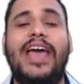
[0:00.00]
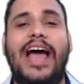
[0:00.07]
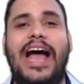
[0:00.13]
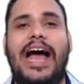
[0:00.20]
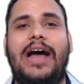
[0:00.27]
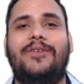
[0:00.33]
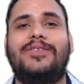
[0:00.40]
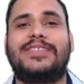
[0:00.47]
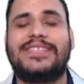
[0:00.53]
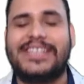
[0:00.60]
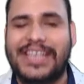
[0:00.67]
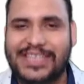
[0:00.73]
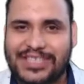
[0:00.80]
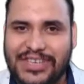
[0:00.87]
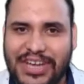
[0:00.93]
have
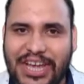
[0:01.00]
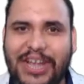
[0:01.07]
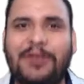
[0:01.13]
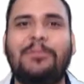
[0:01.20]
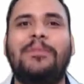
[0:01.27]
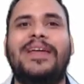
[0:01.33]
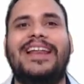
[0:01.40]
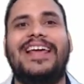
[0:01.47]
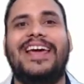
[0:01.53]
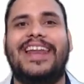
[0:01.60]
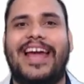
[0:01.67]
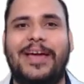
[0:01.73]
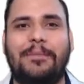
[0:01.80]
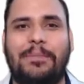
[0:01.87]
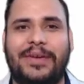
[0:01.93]
16
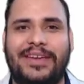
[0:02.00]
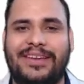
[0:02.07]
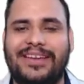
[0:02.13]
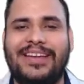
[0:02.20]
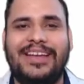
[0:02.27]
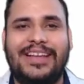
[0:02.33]
million IP.